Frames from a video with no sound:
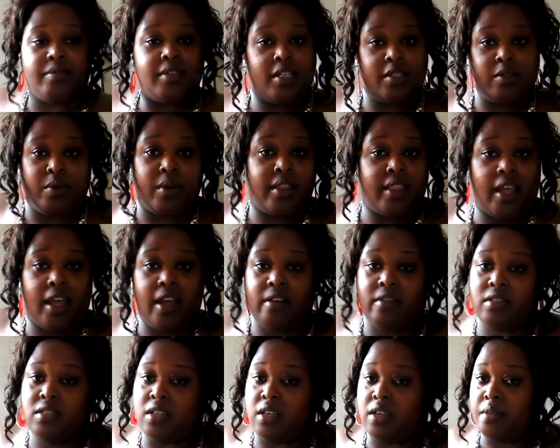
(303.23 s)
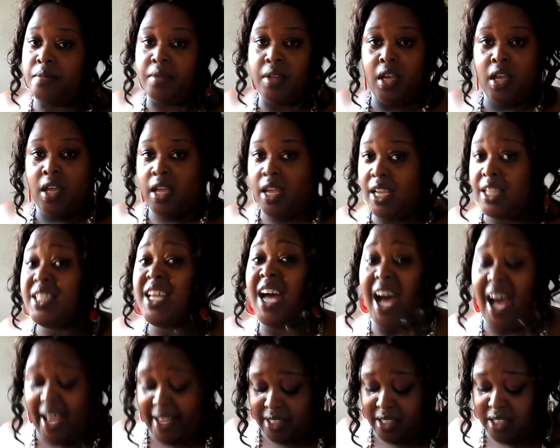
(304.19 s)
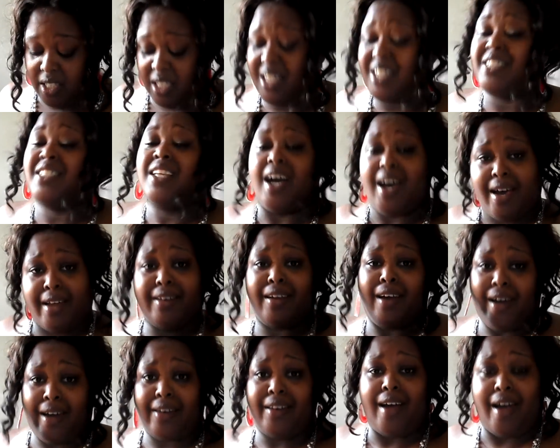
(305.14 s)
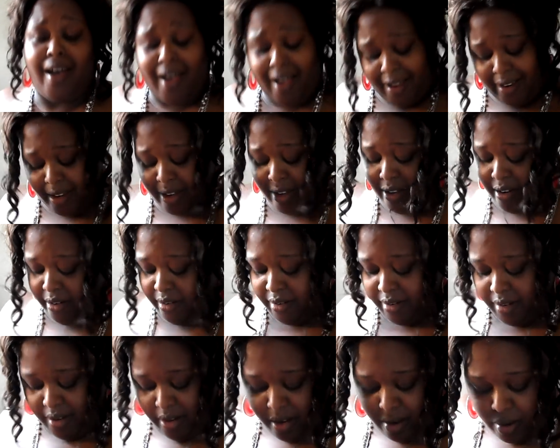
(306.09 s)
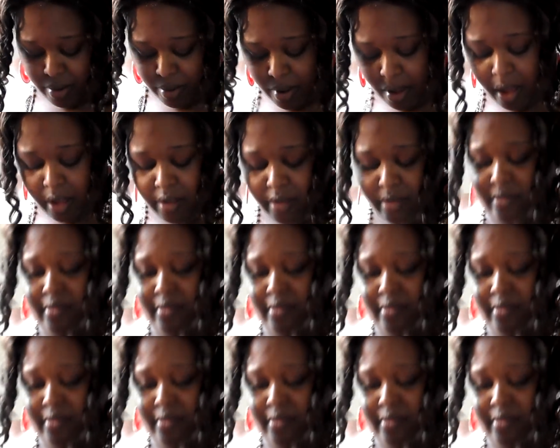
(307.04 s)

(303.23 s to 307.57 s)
That's why the hair is up. It's hot. It is hot, hot, hot here. Whew.